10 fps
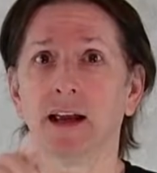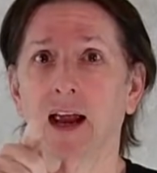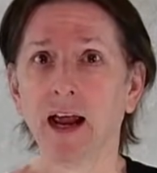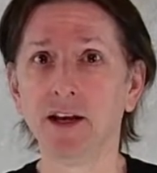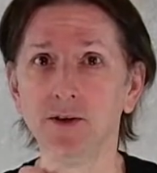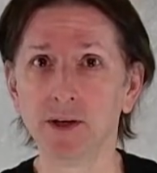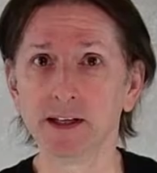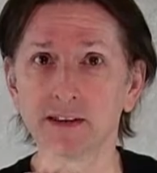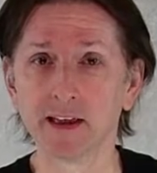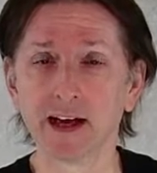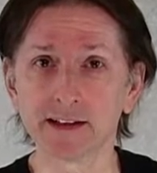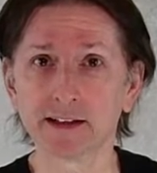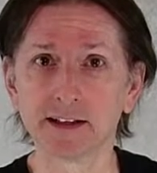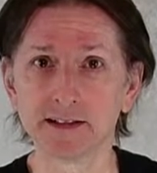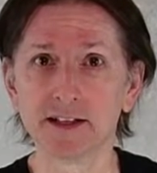and you hit that
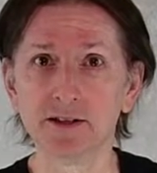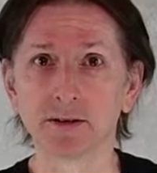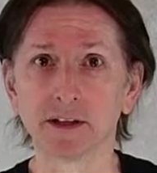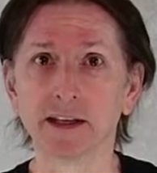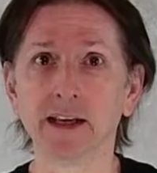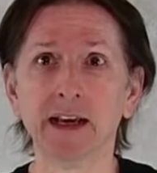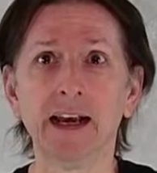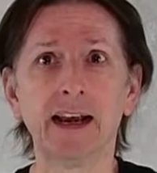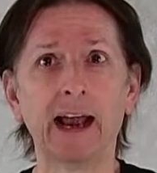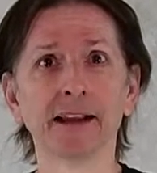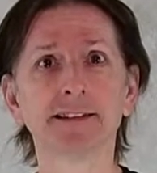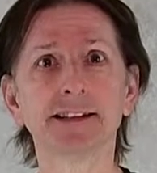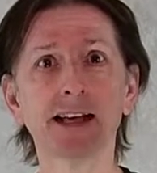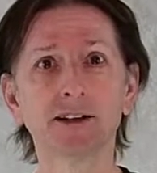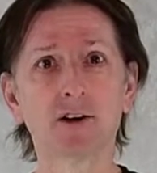continually. Now
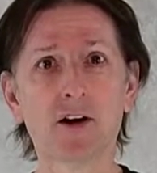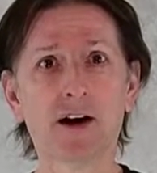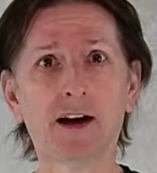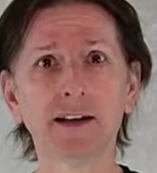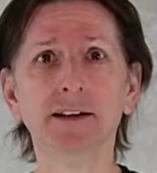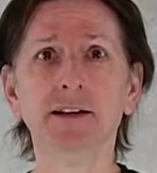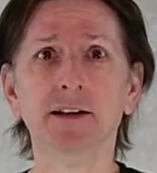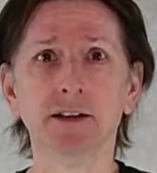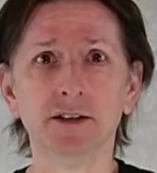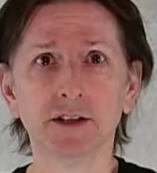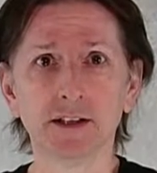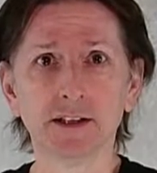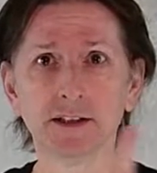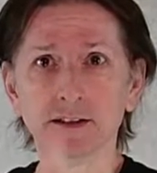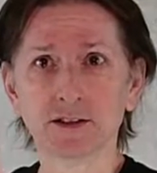later on, you
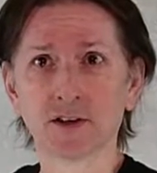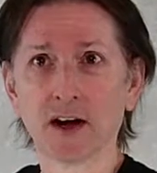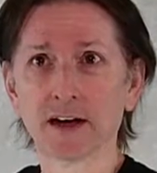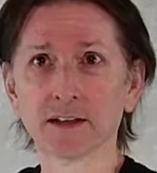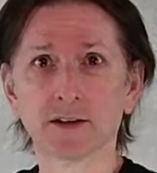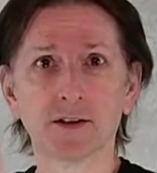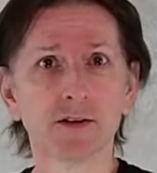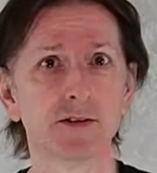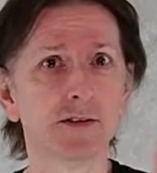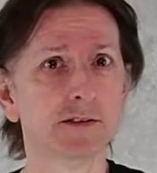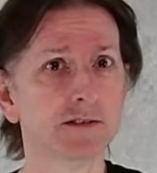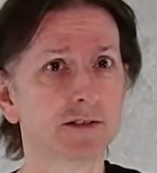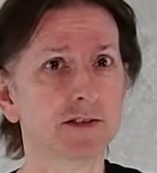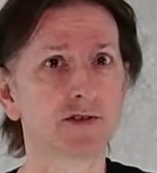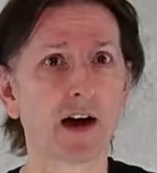try to learn
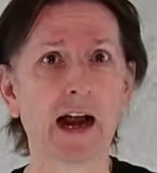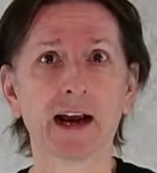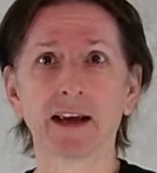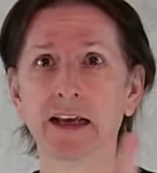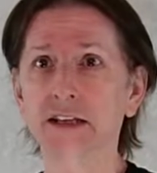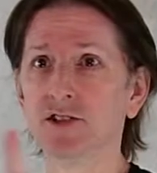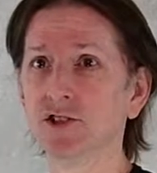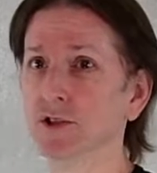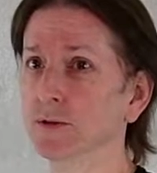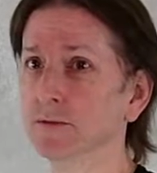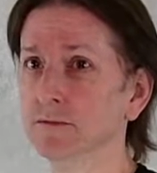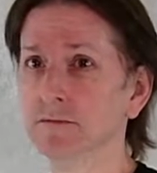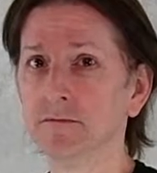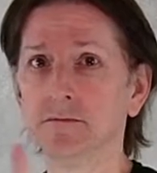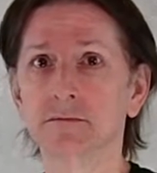to track and shoot
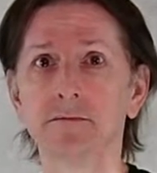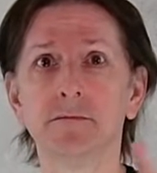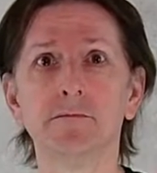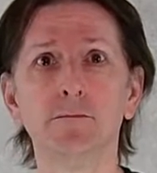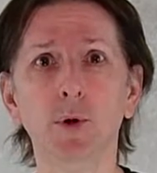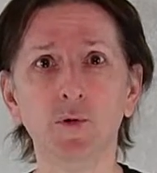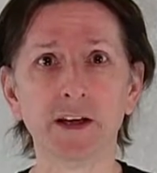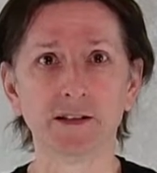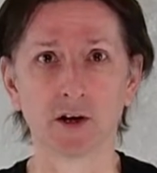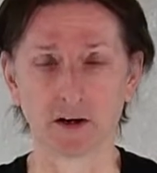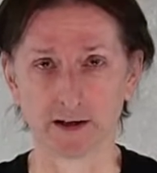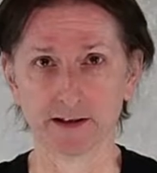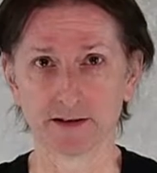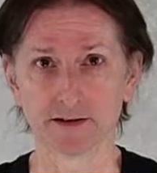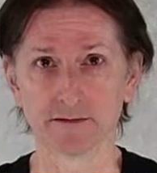moving
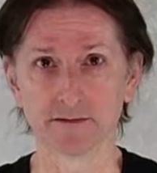targets.